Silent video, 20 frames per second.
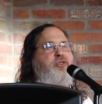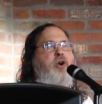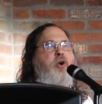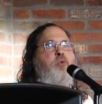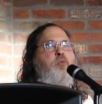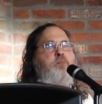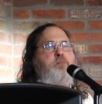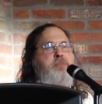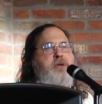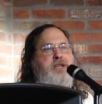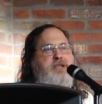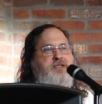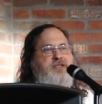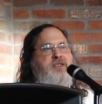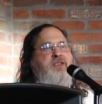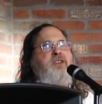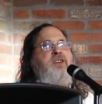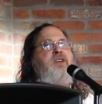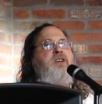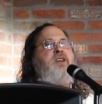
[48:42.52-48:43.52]
to
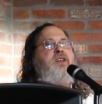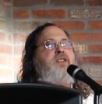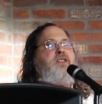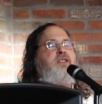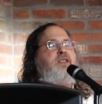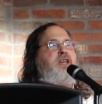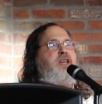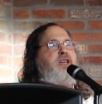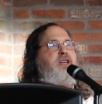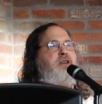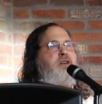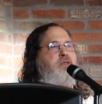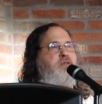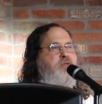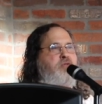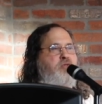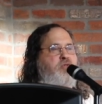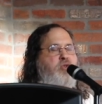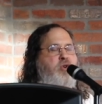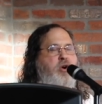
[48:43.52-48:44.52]
omit.
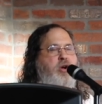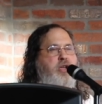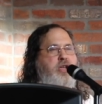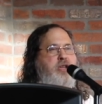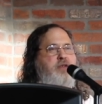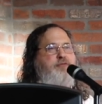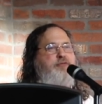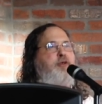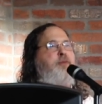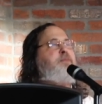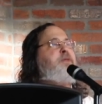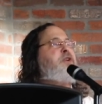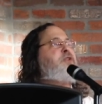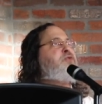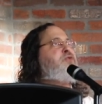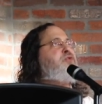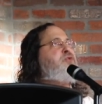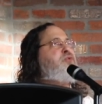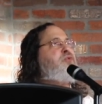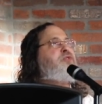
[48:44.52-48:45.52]
They, from
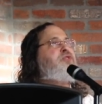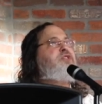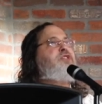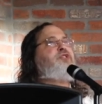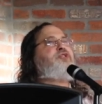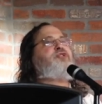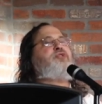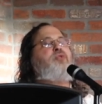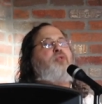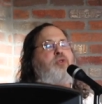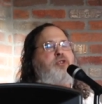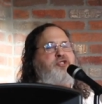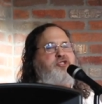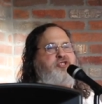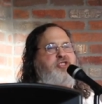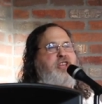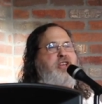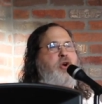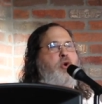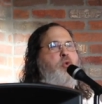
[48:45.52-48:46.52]
their new
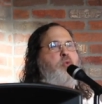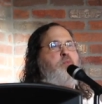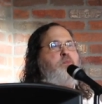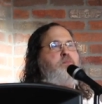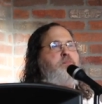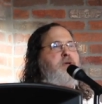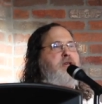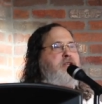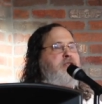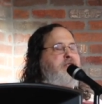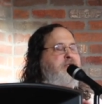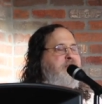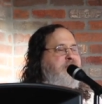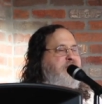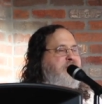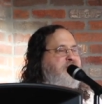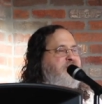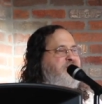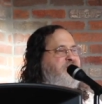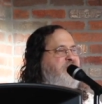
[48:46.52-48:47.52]
discourse, they omitted
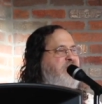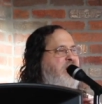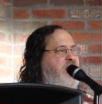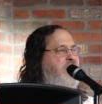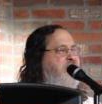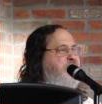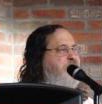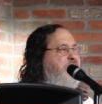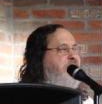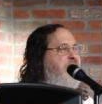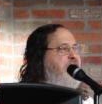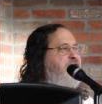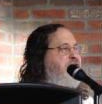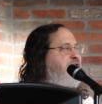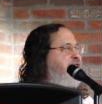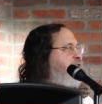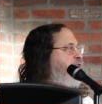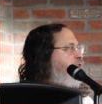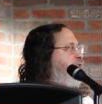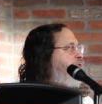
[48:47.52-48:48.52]
the entire
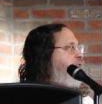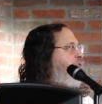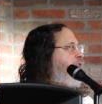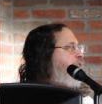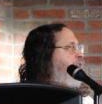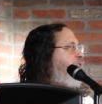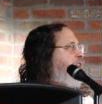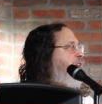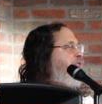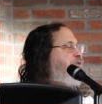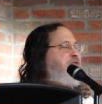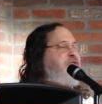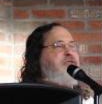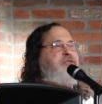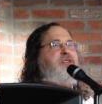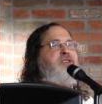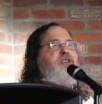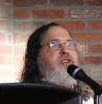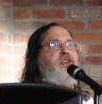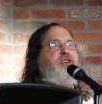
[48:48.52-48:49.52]
ethical
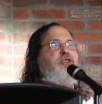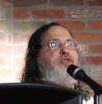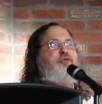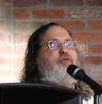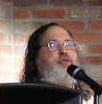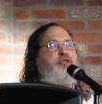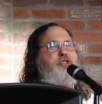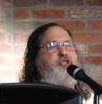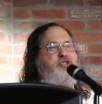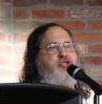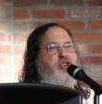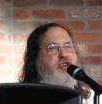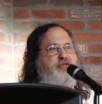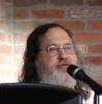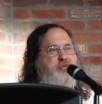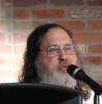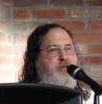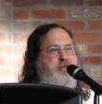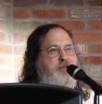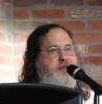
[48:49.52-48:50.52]
level of free
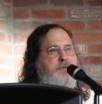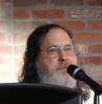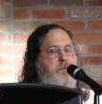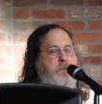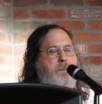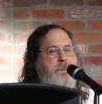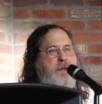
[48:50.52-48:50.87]
software.